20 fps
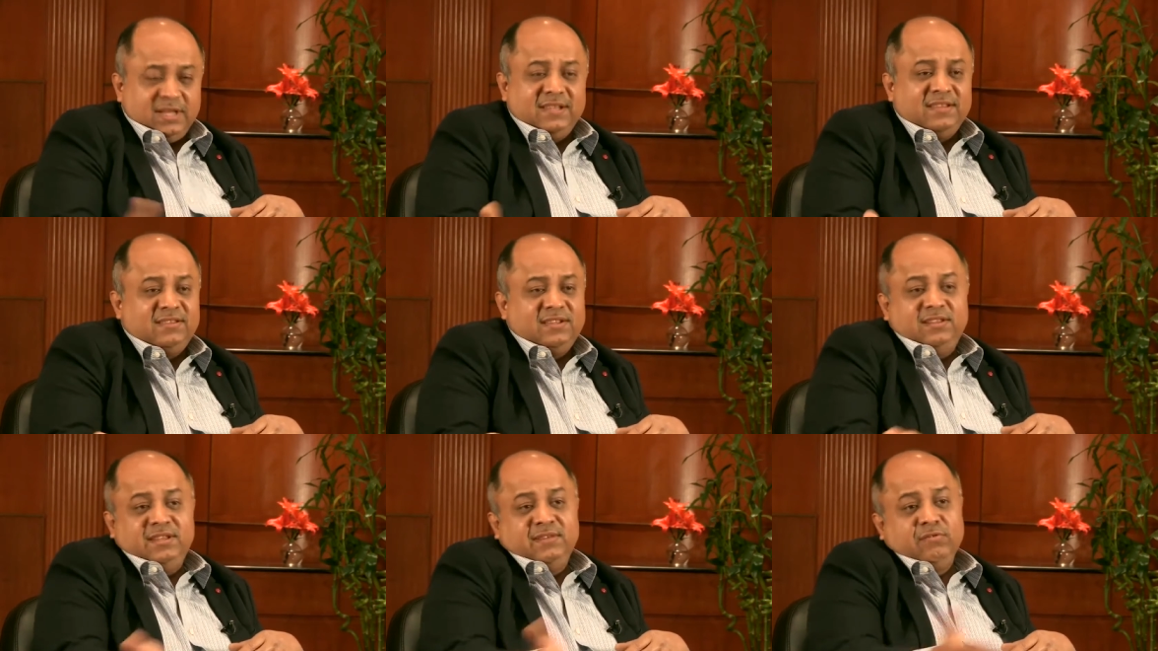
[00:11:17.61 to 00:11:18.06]

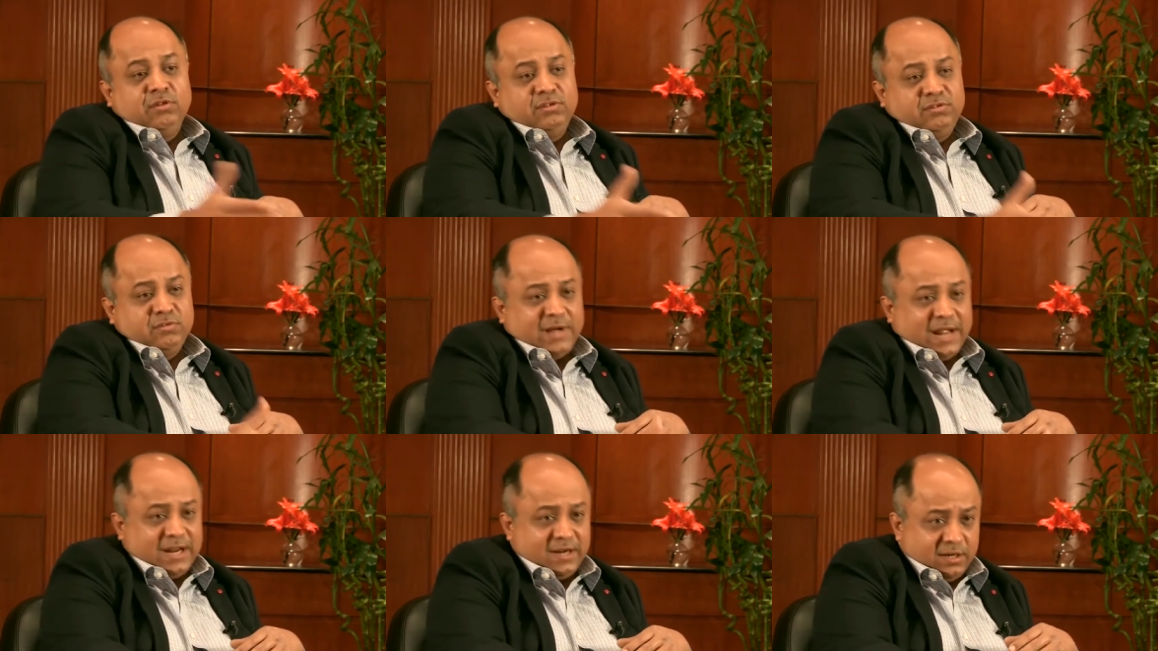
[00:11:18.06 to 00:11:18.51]
As I said, they've
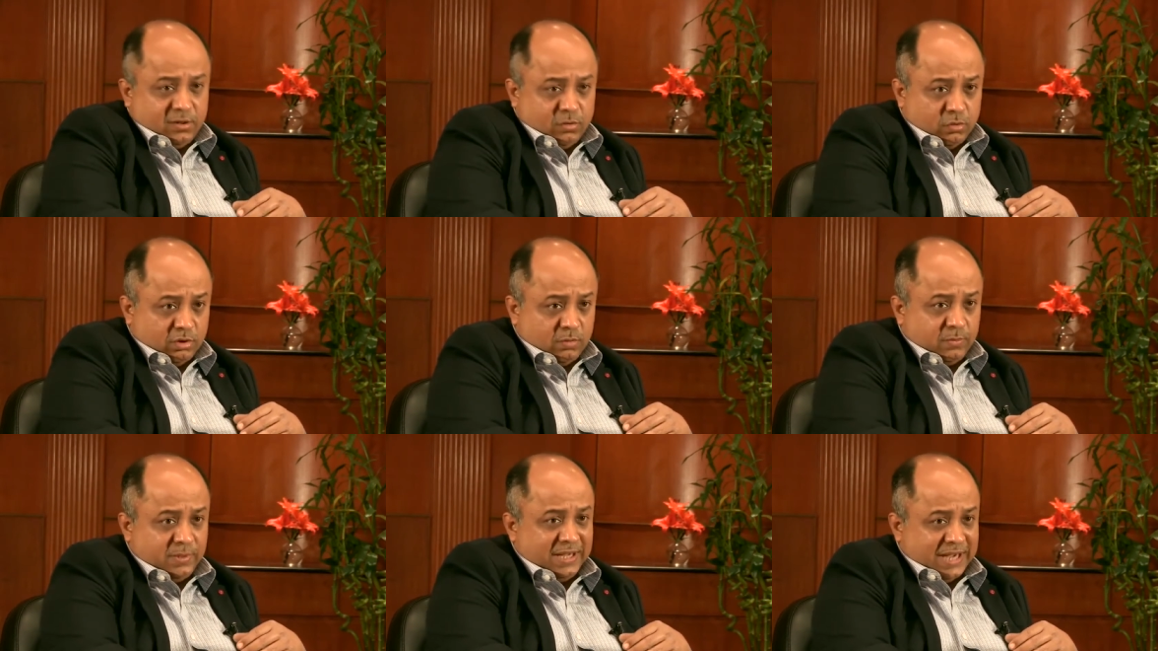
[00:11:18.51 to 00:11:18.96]
also added
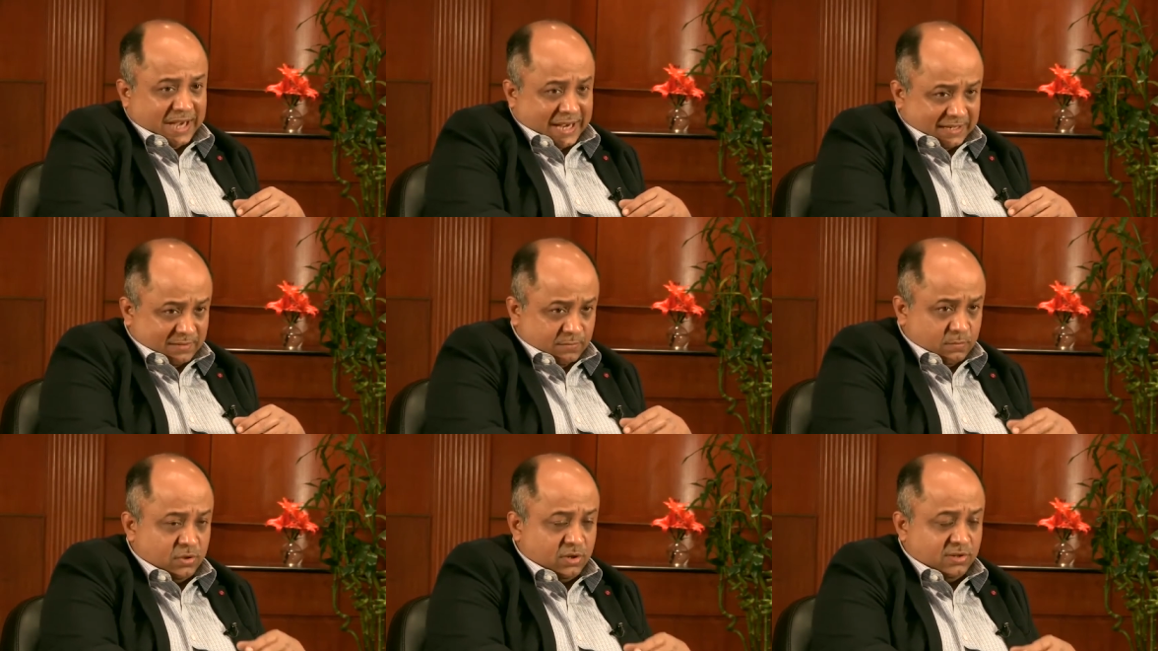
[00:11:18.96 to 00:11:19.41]
Dolby
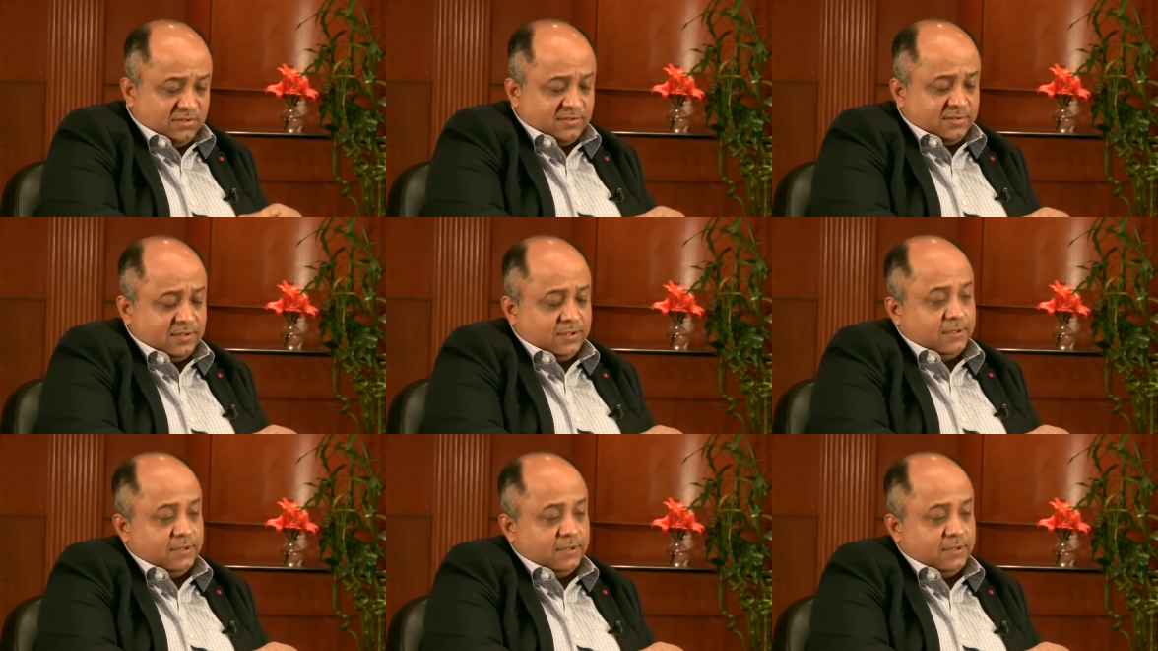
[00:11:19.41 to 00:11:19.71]
Atmos.